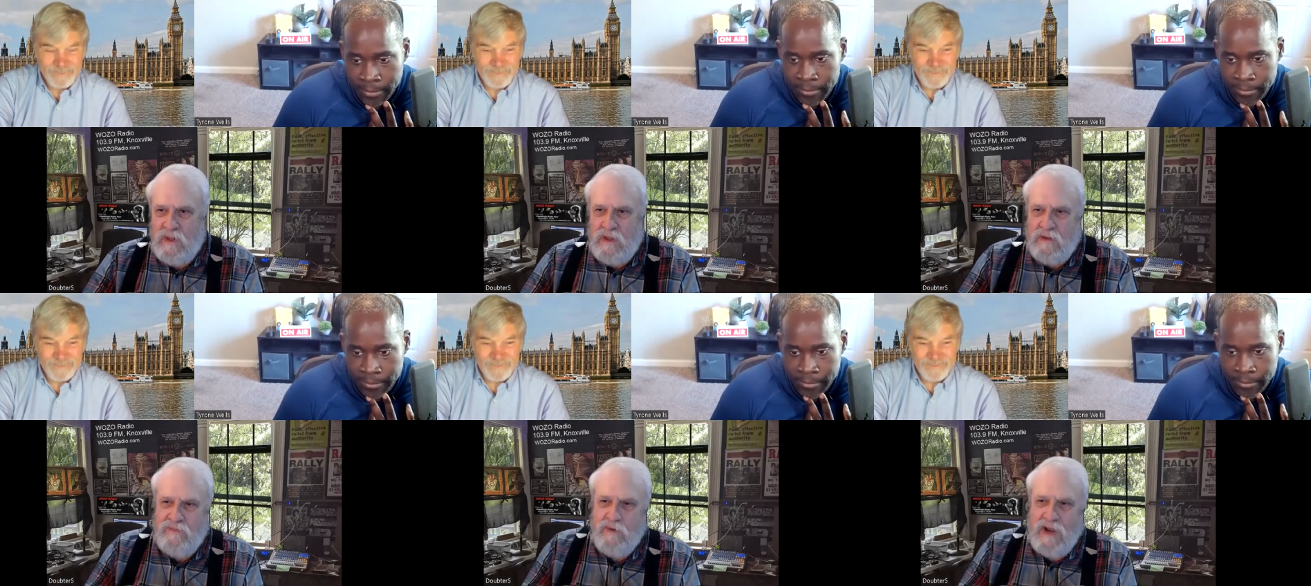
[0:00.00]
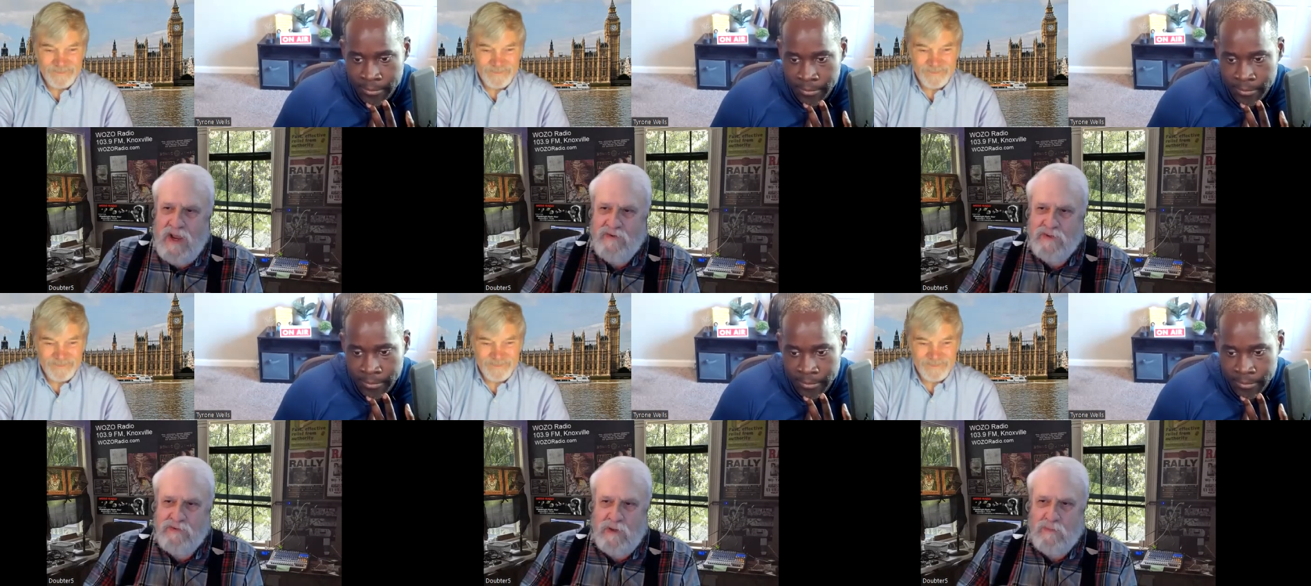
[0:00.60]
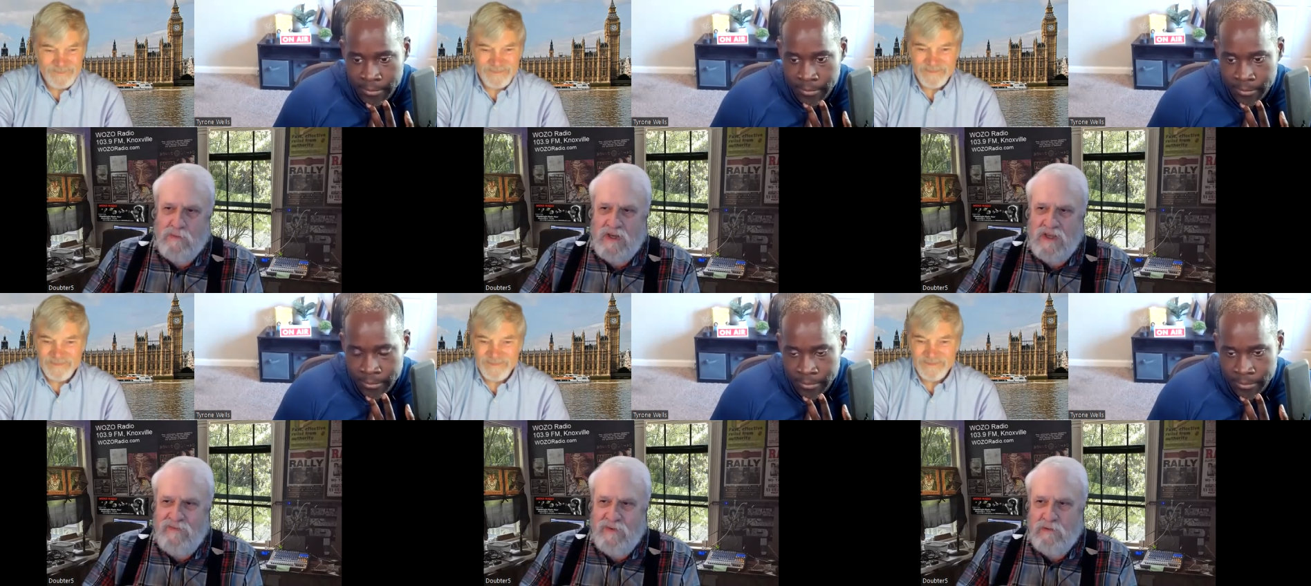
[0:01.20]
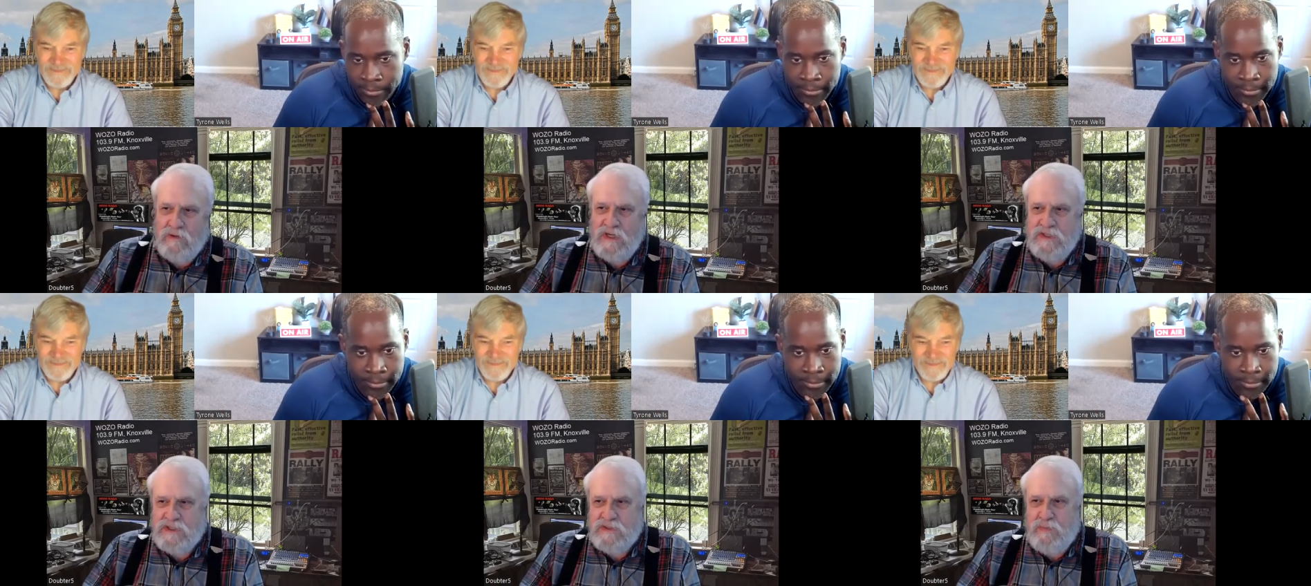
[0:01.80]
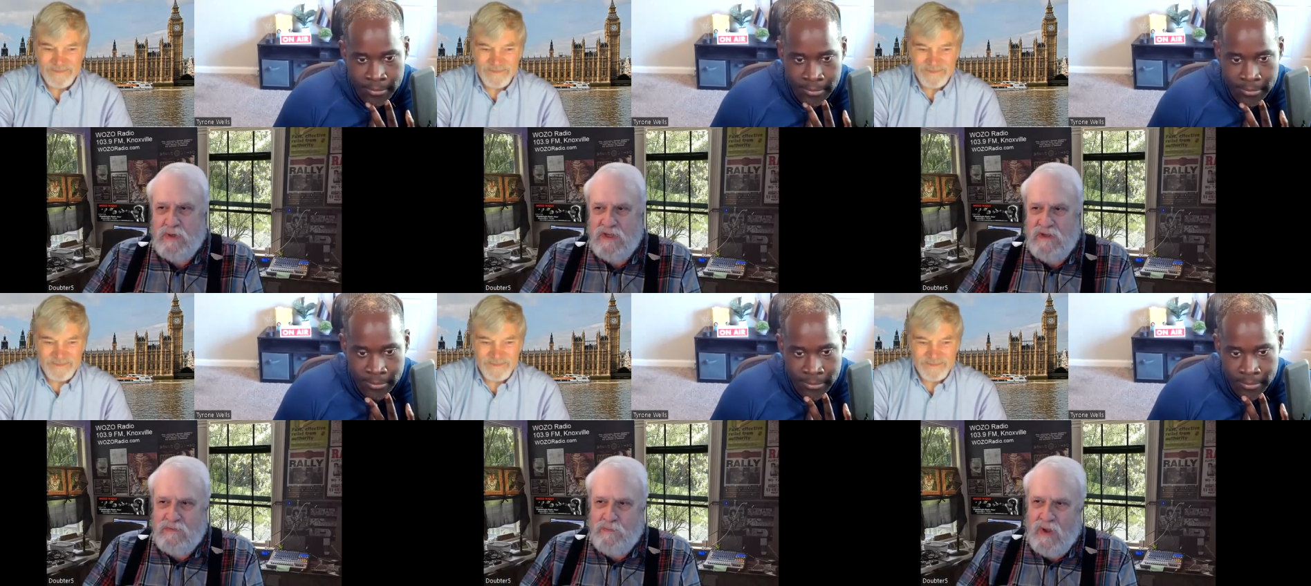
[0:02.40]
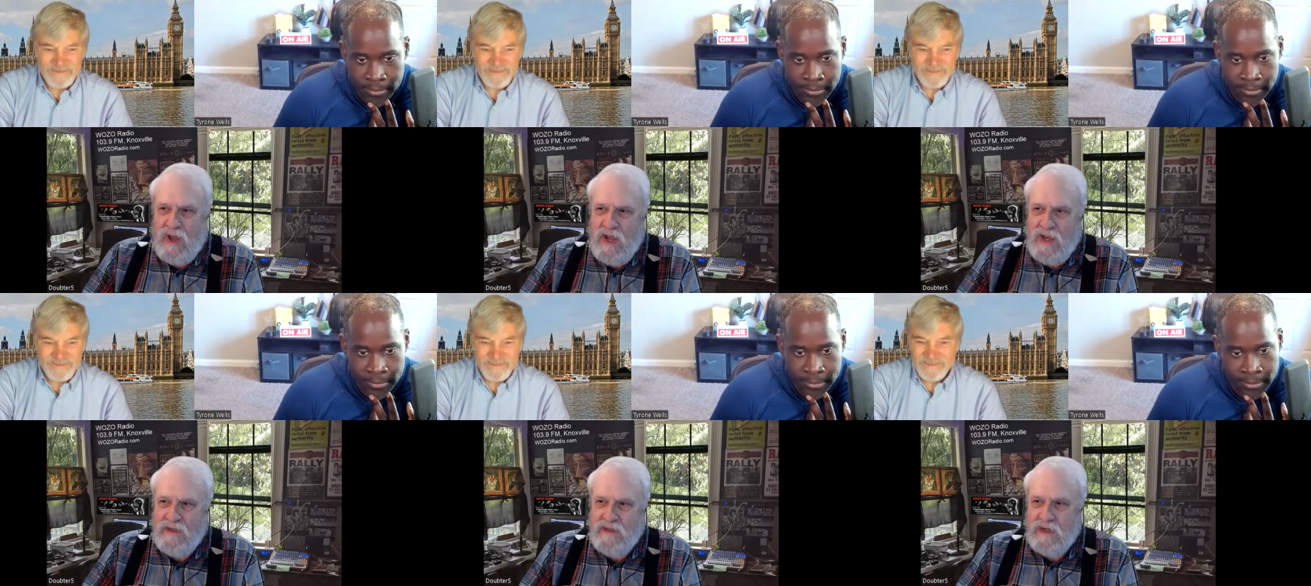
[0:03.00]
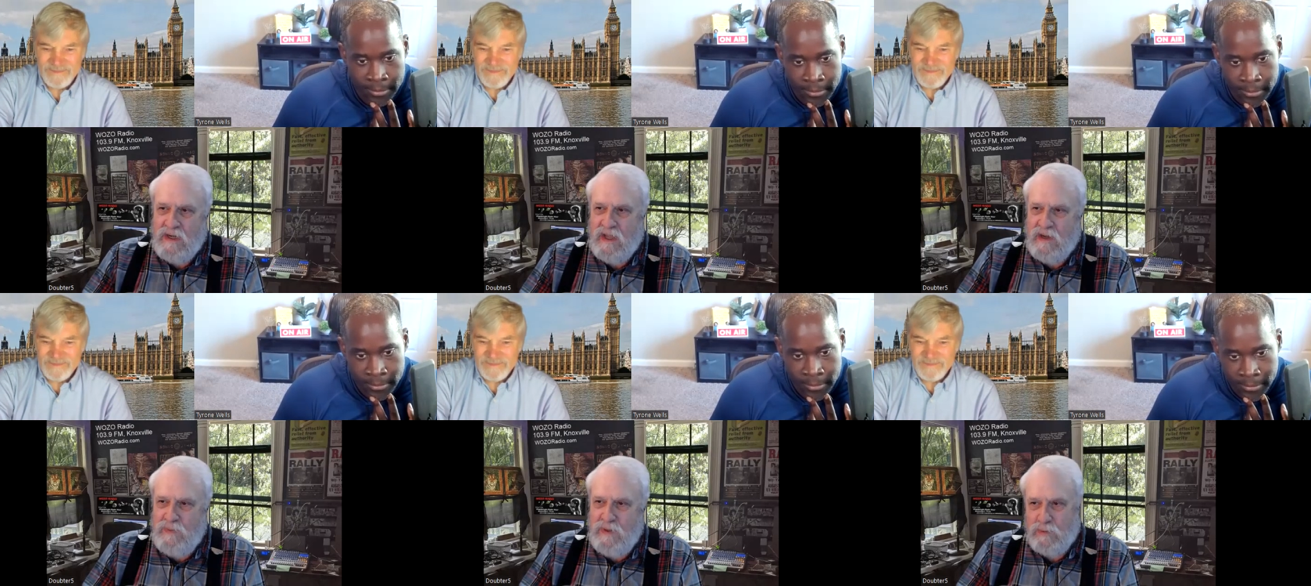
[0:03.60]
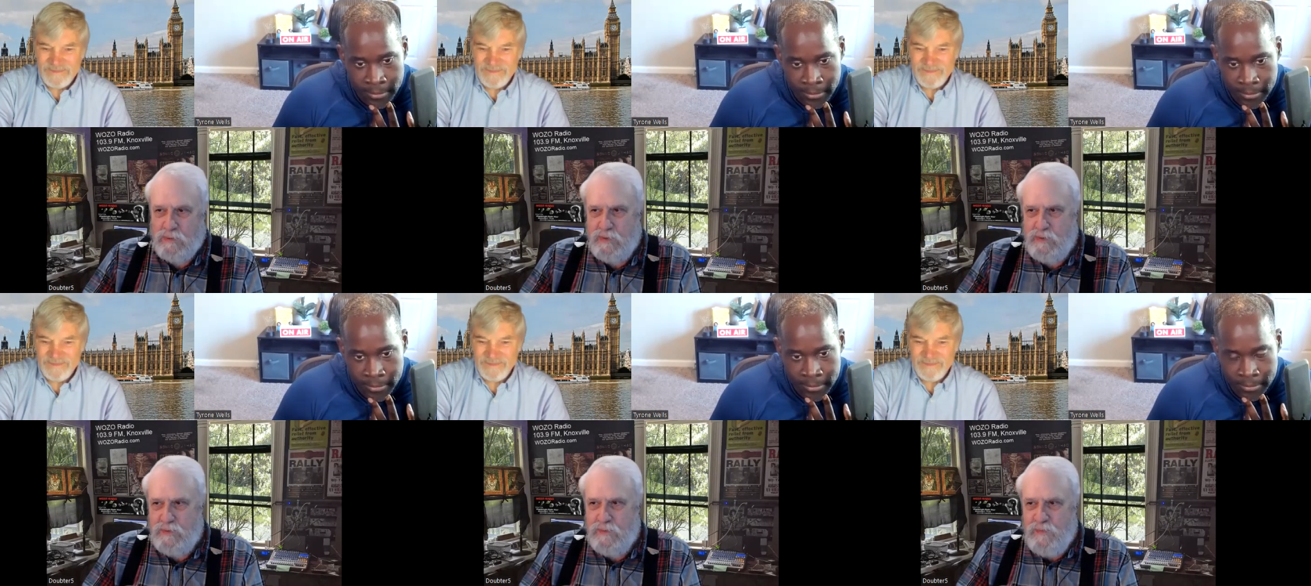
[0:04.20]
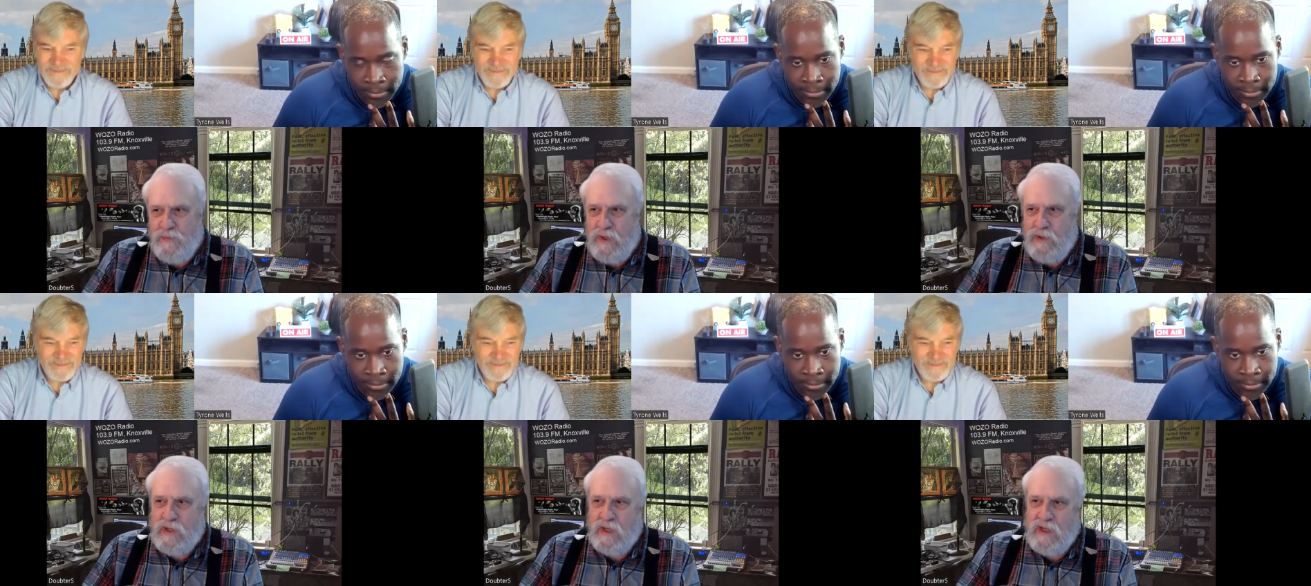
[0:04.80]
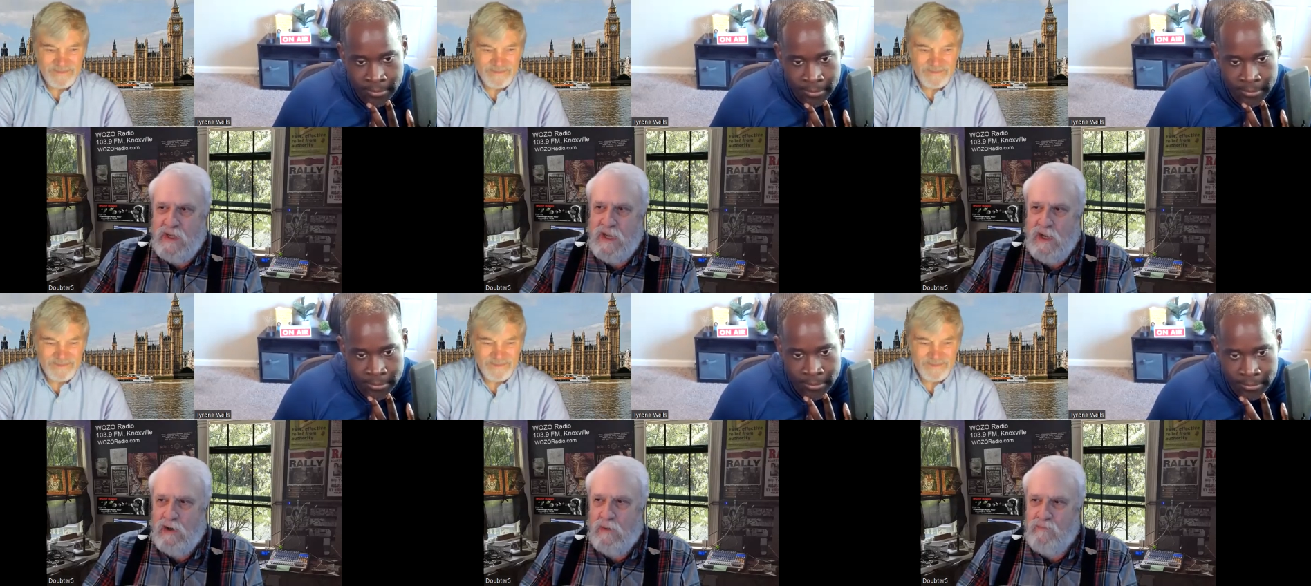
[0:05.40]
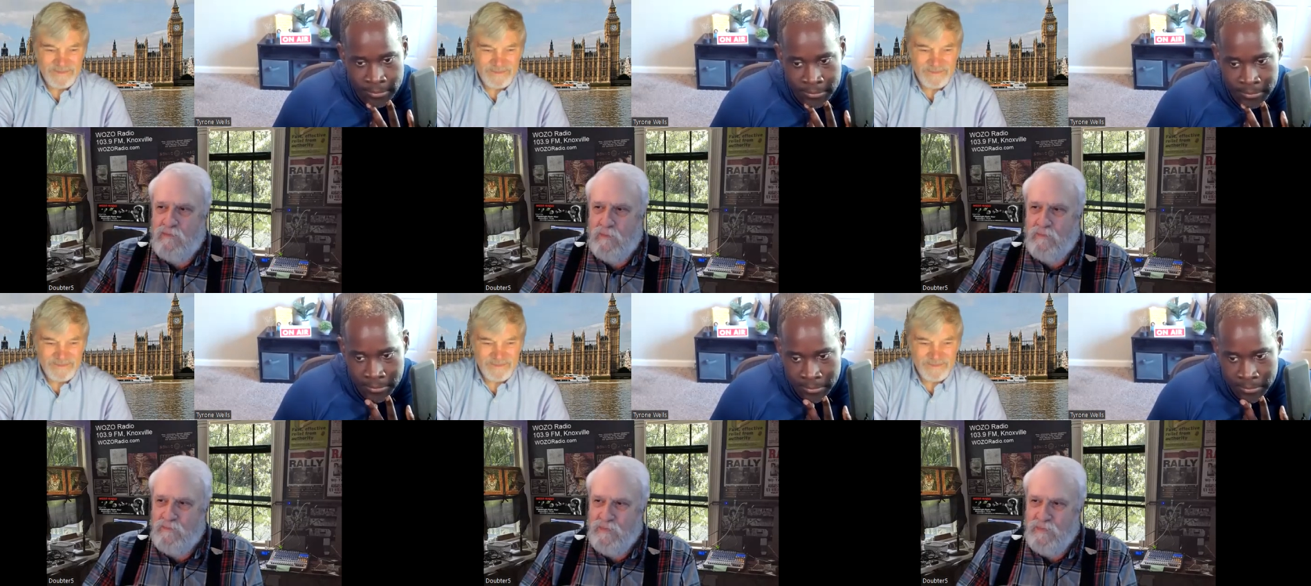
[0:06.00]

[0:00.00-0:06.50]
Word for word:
Speaker 1: If you're having trouble leaving religious beliefs behind, and a lot of people do, you can get help from